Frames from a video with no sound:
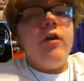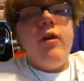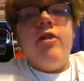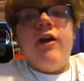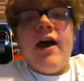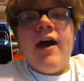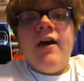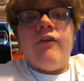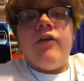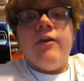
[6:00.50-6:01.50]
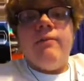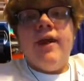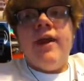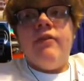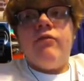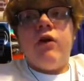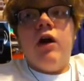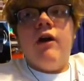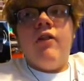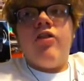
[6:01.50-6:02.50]
that if they made
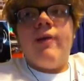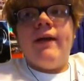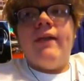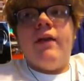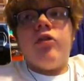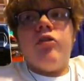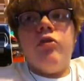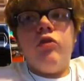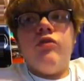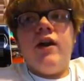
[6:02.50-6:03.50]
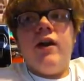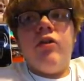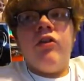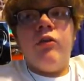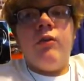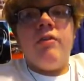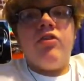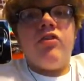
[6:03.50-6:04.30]
Raw and SmackDown exclusive titles, then the Women's